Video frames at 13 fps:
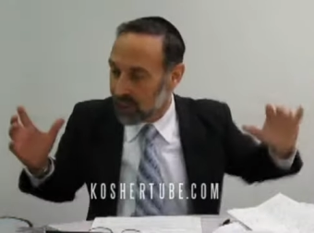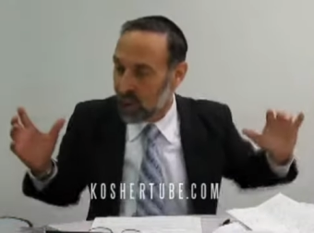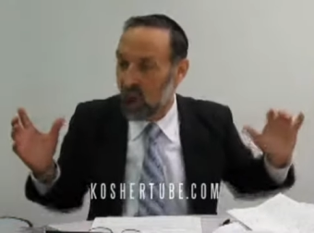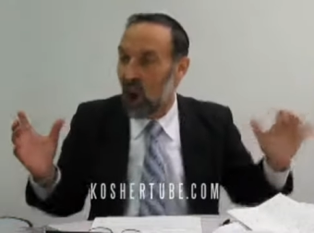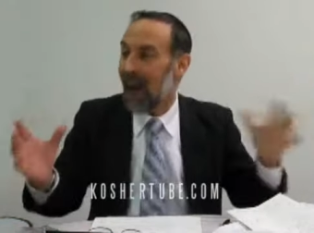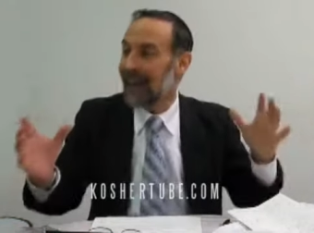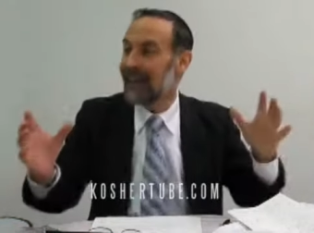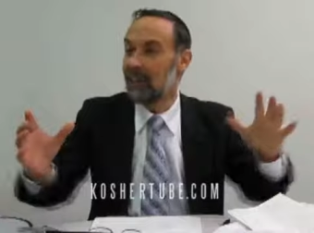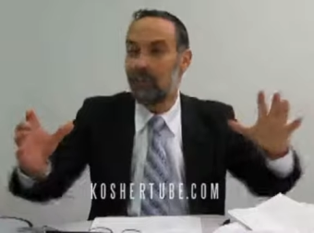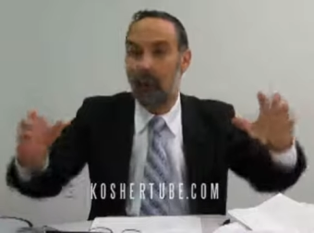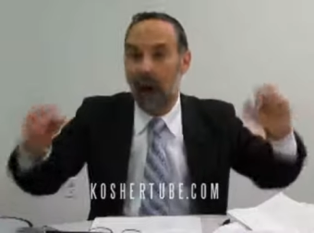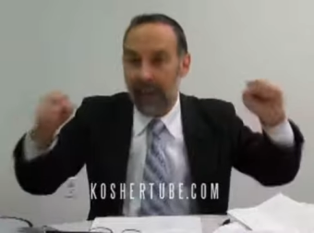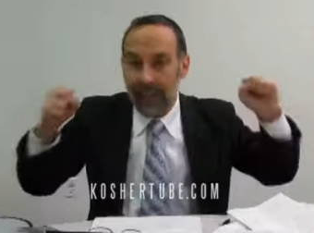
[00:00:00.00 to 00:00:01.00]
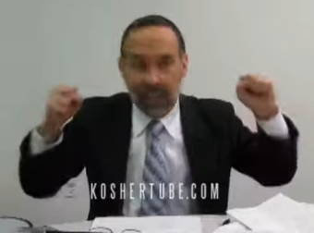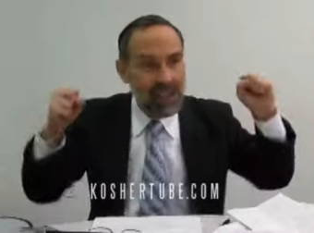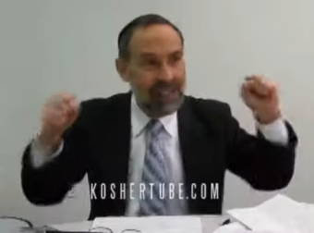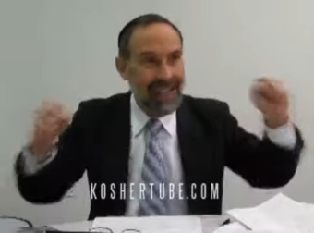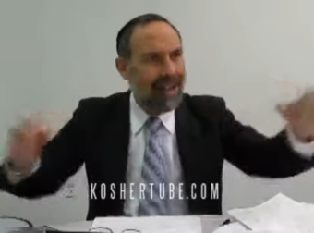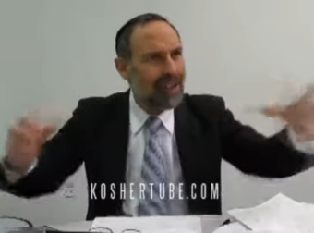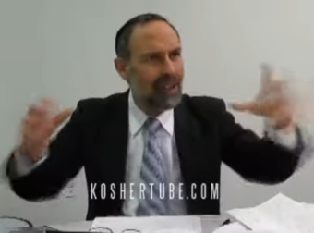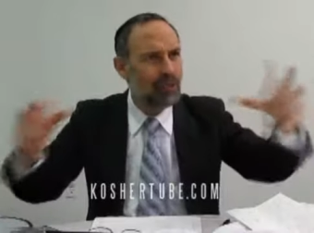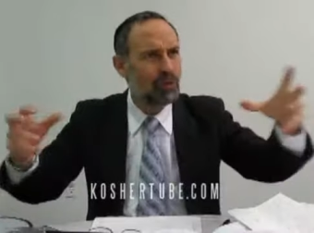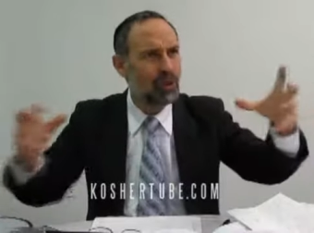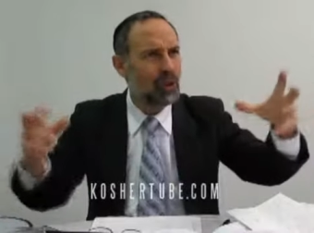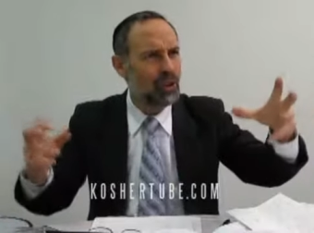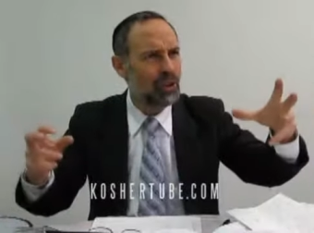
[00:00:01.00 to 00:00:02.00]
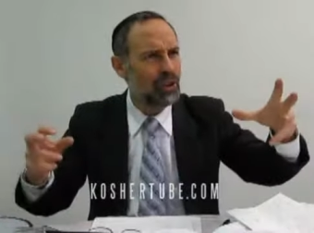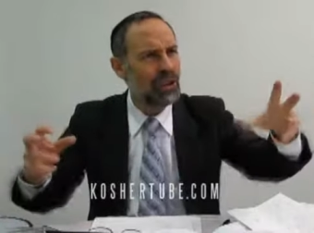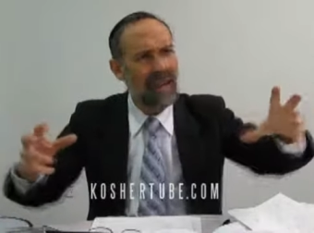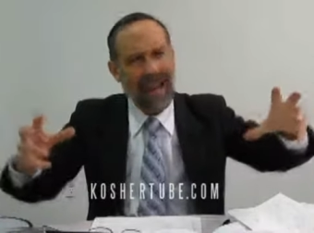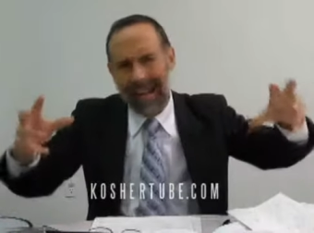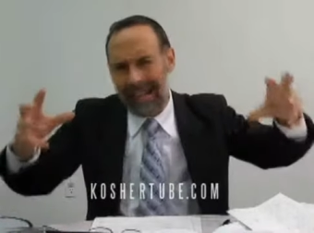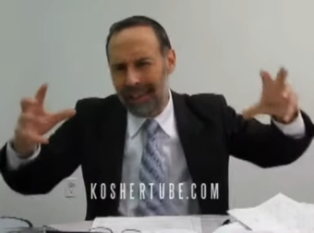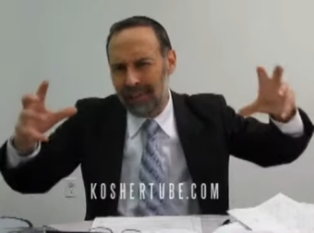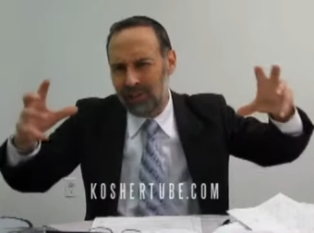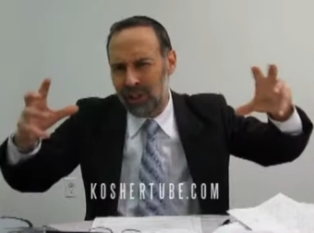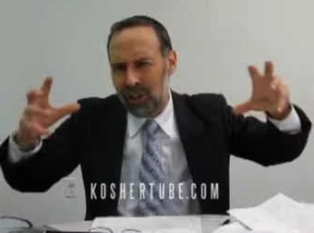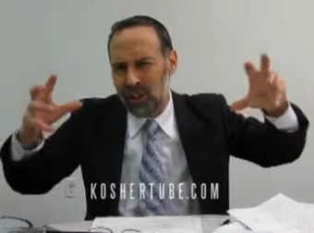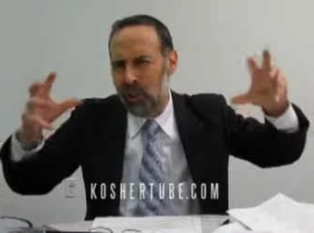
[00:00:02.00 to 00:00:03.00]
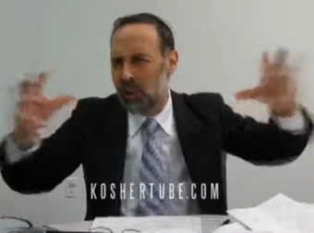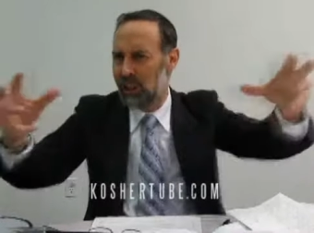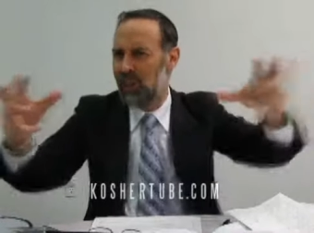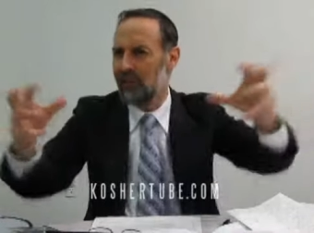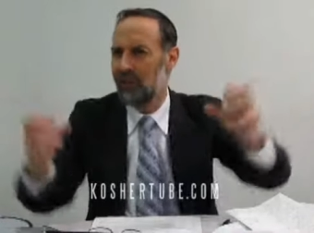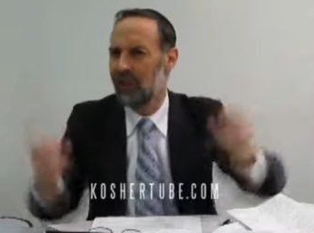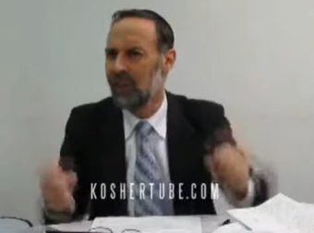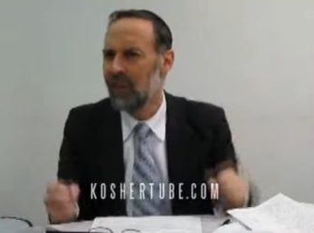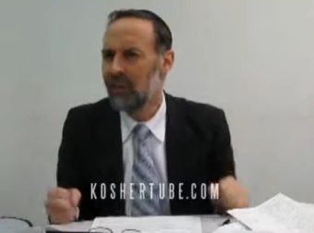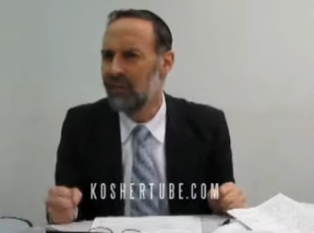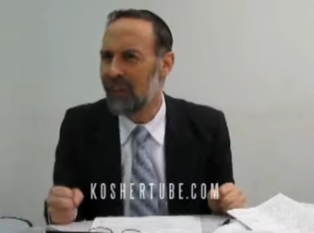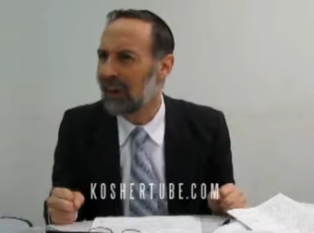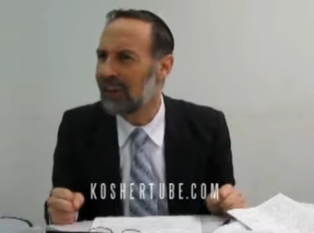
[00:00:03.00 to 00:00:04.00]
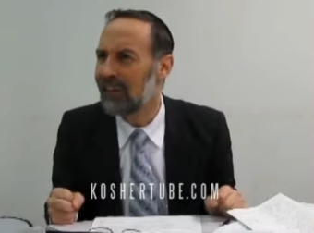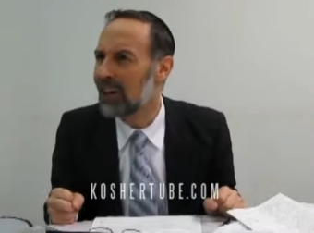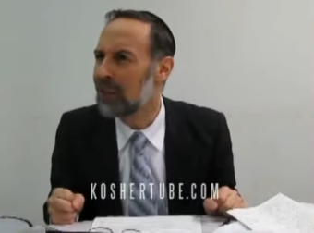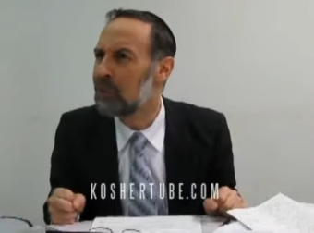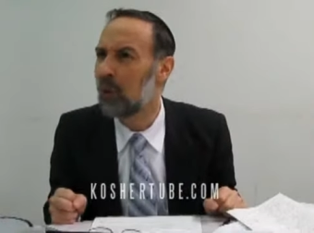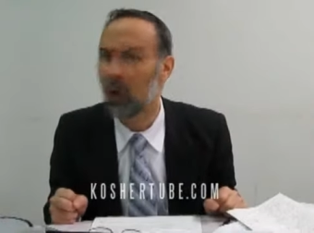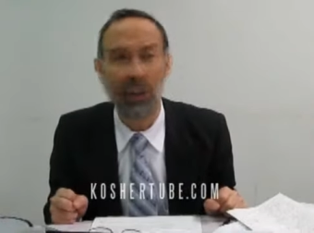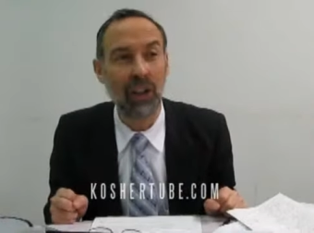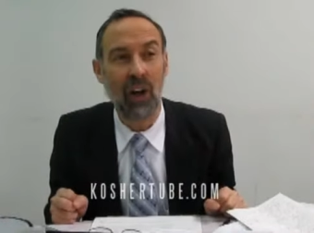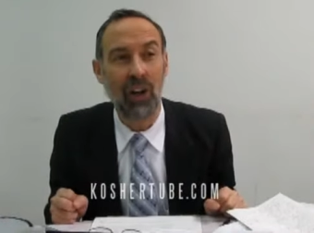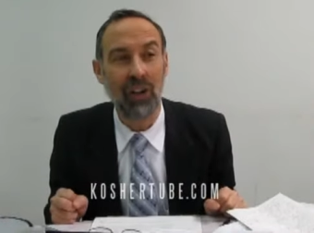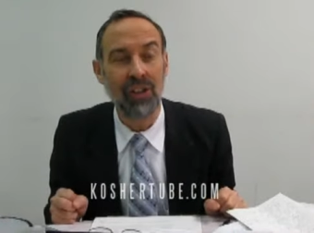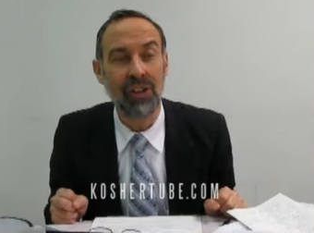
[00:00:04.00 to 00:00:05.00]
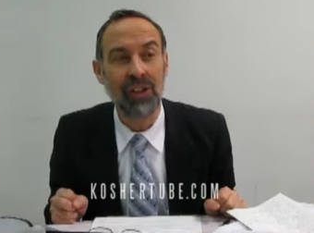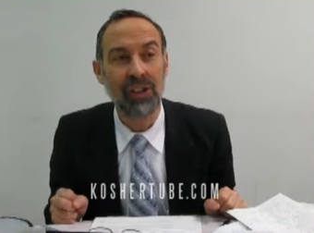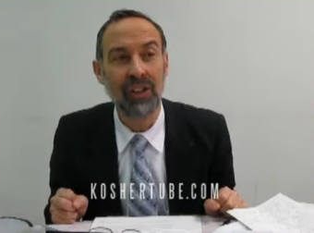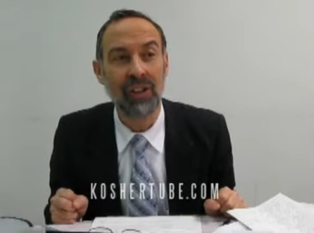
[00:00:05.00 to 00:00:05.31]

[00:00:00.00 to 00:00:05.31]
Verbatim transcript: guided by solid rules and to achieve very, very important goals.